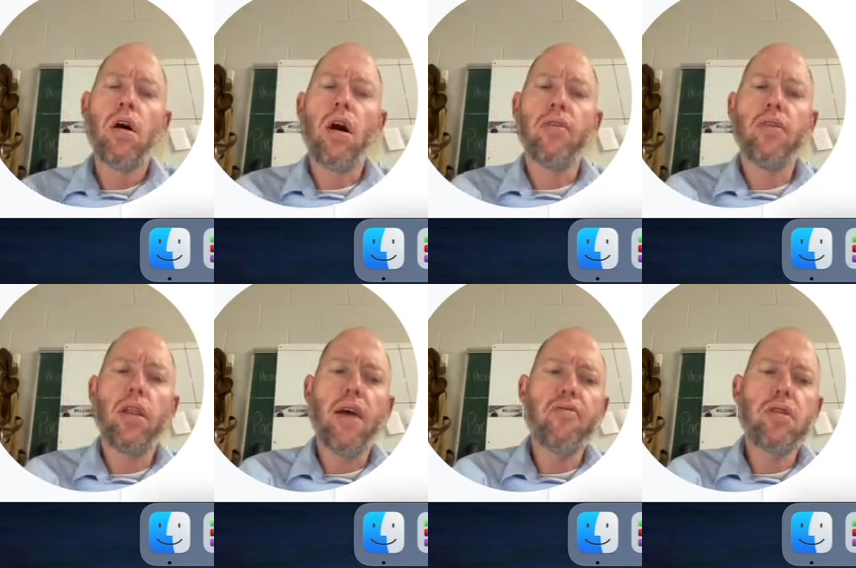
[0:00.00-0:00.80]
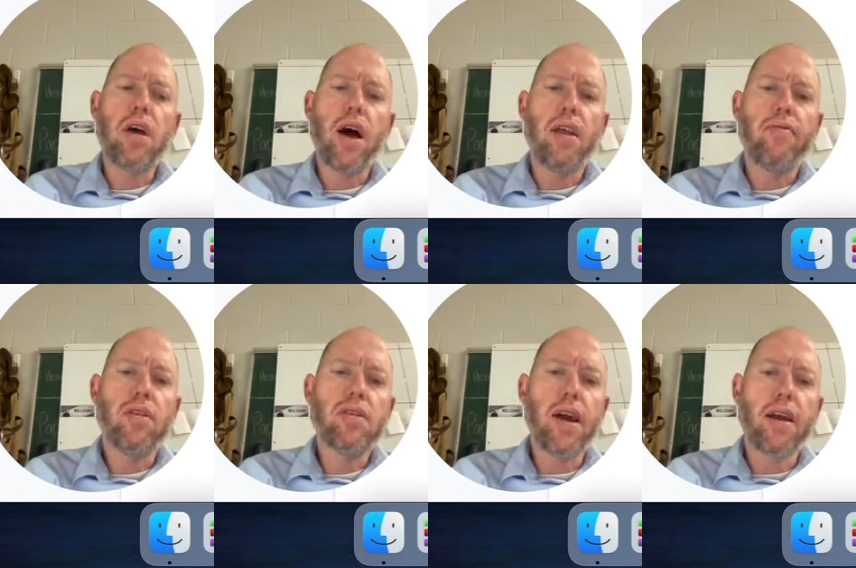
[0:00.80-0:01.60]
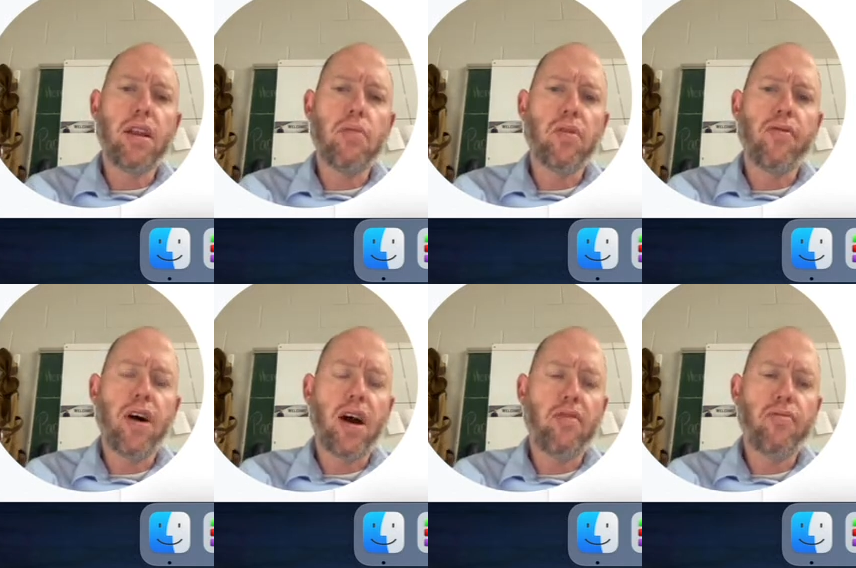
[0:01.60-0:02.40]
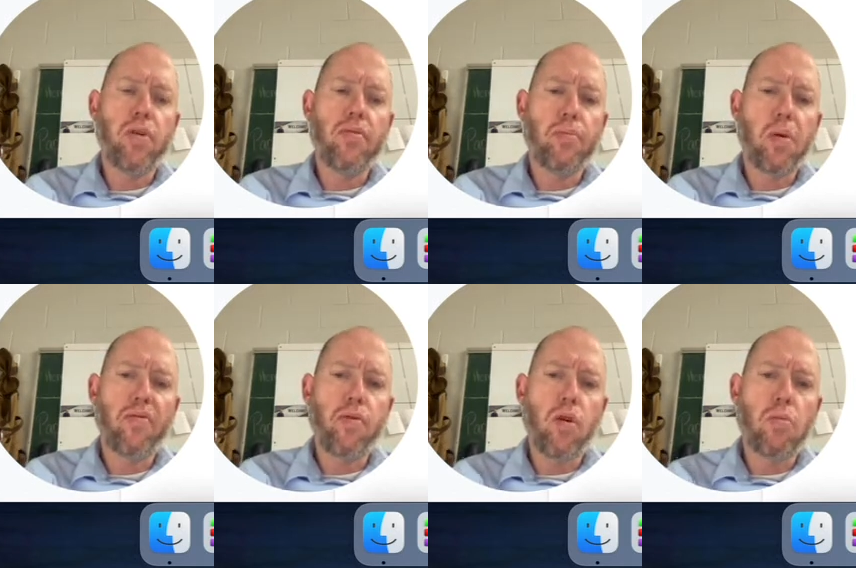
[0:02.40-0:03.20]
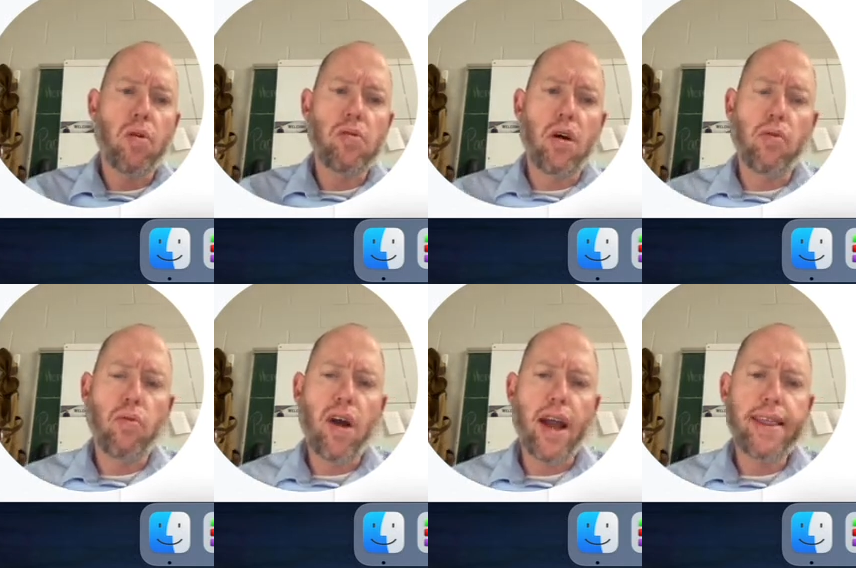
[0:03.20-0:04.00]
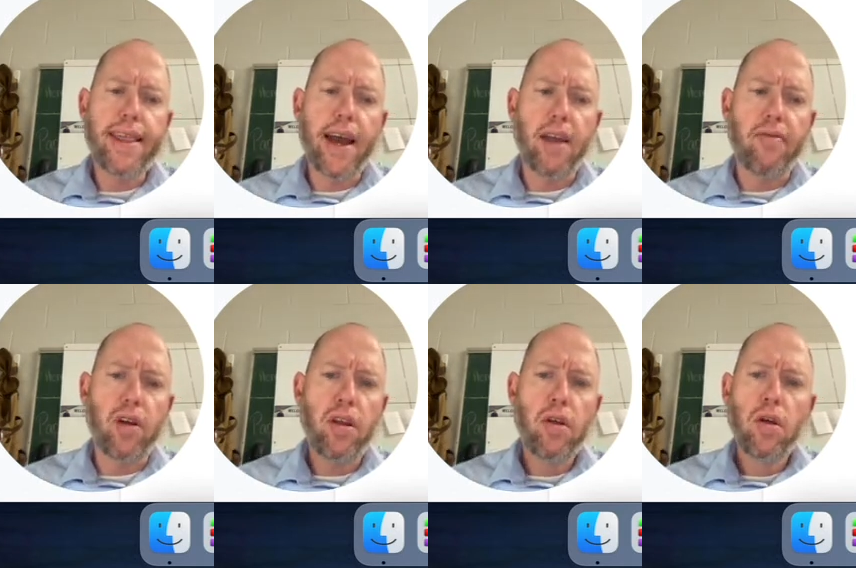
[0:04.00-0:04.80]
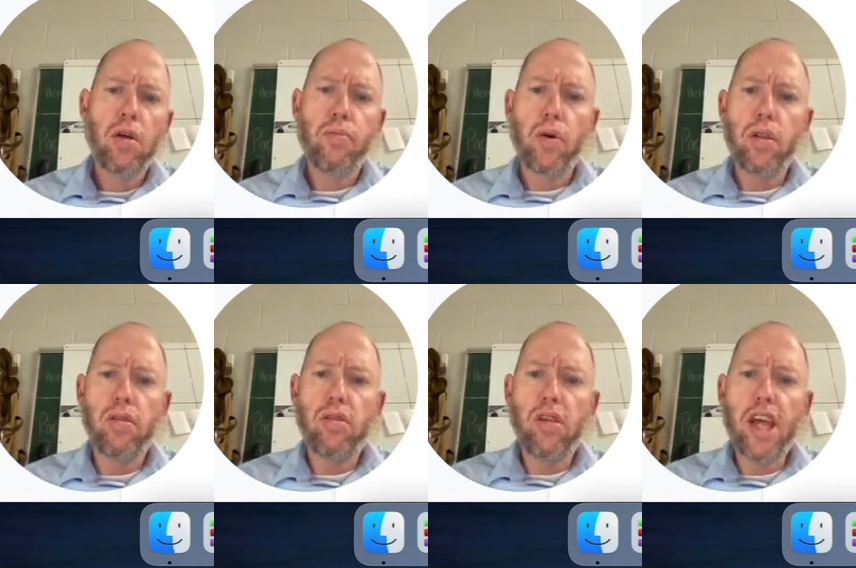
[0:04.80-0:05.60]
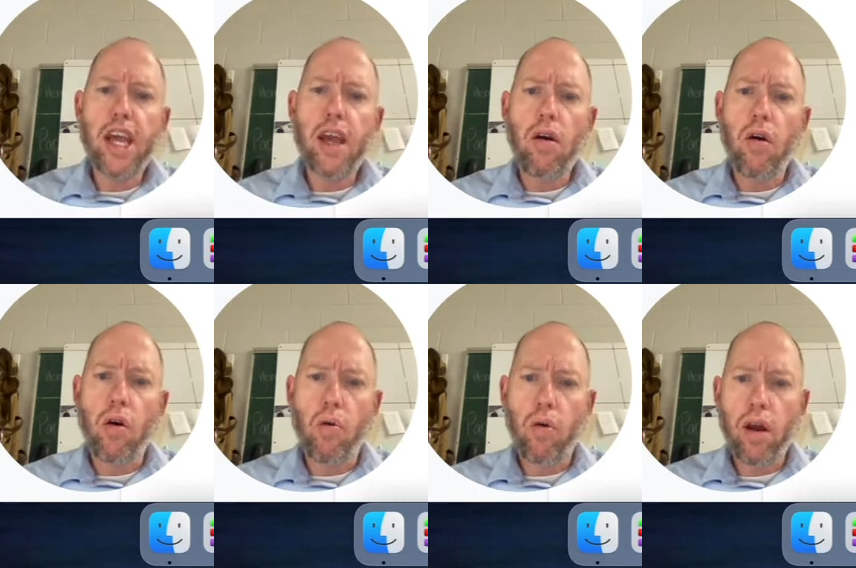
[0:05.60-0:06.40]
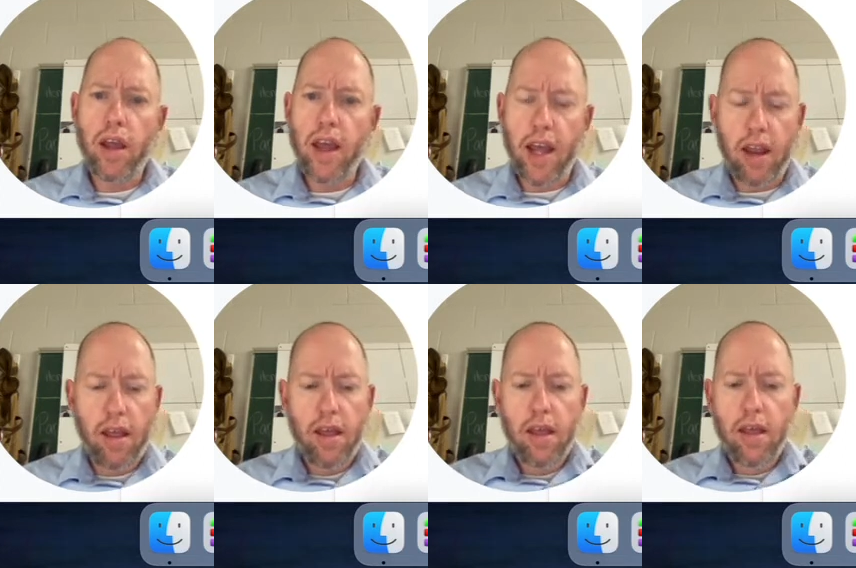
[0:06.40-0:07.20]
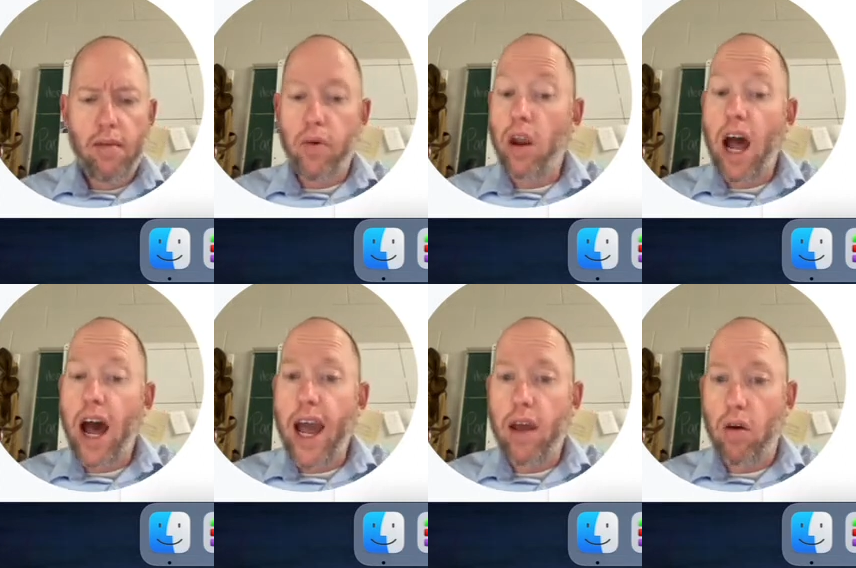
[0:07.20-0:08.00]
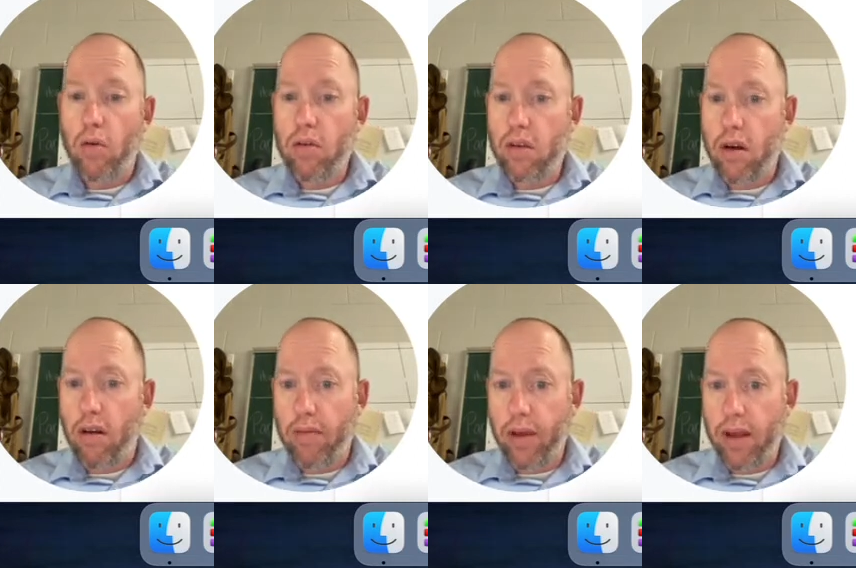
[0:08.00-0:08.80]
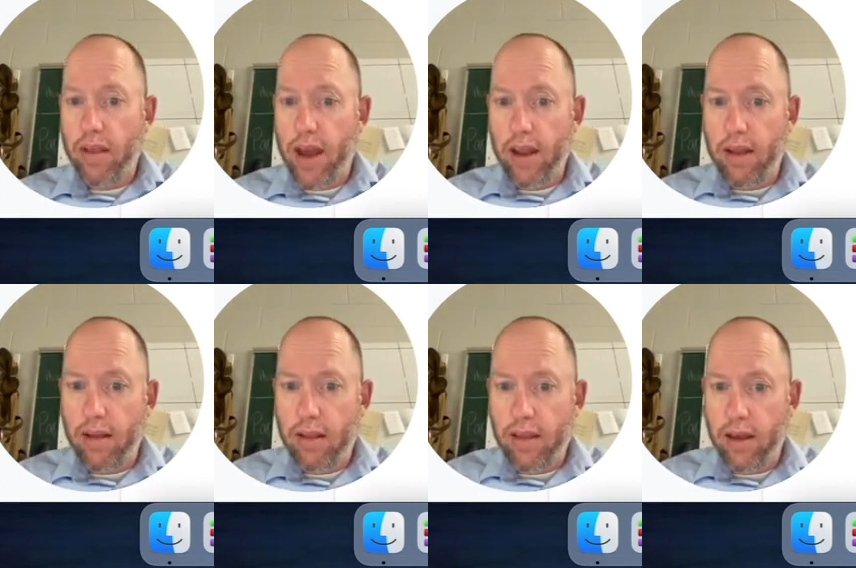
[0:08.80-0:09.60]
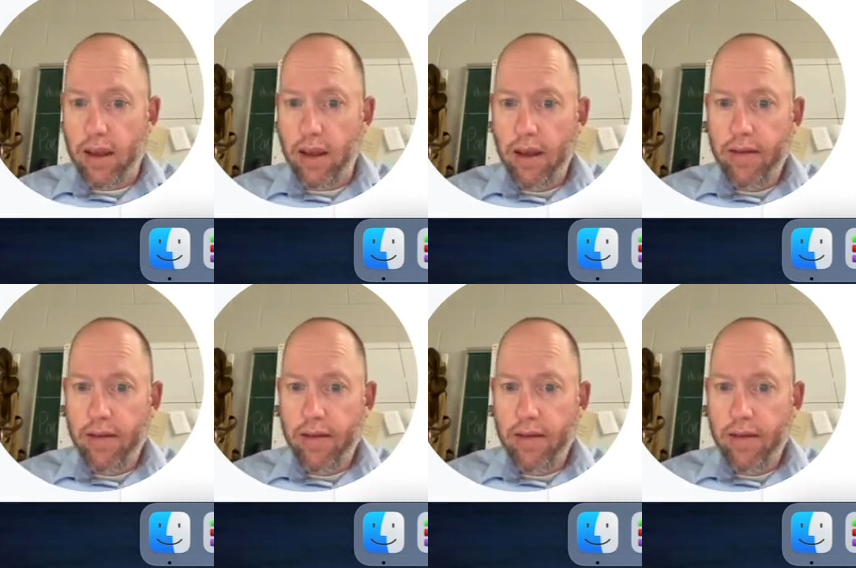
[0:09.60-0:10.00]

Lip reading: On the left side of the second number 5, put performers. On the right side of it, put DO. Again, put IO, sorry, because that is the